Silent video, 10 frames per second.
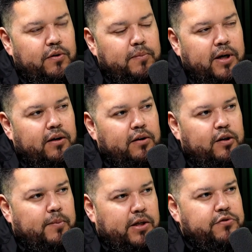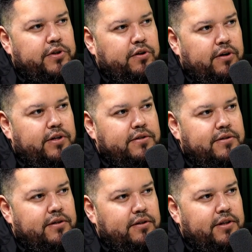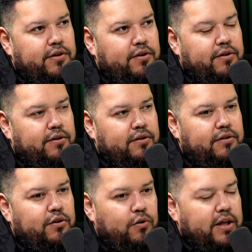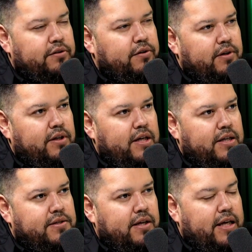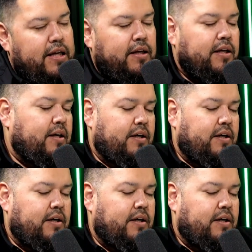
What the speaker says: about street artists that are going out there and